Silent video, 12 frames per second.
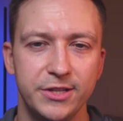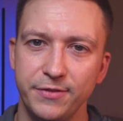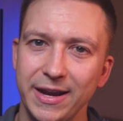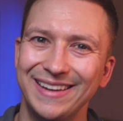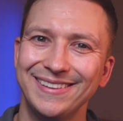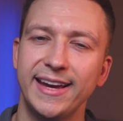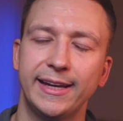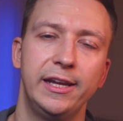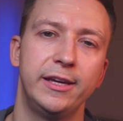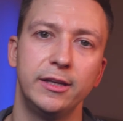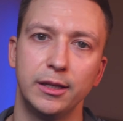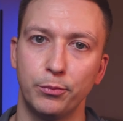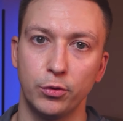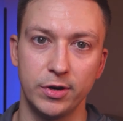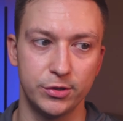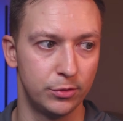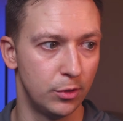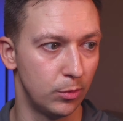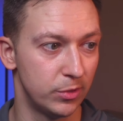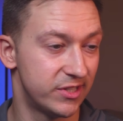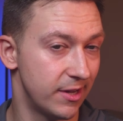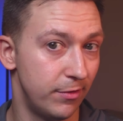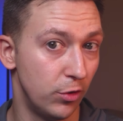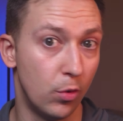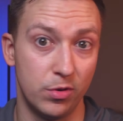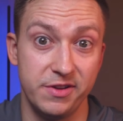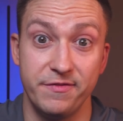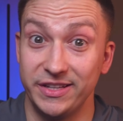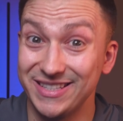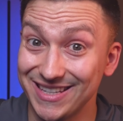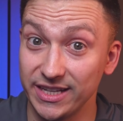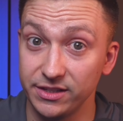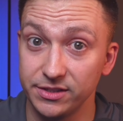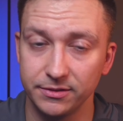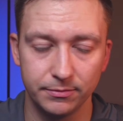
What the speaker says: very unlikely he's gonna progress to Norwood 7 or even 6.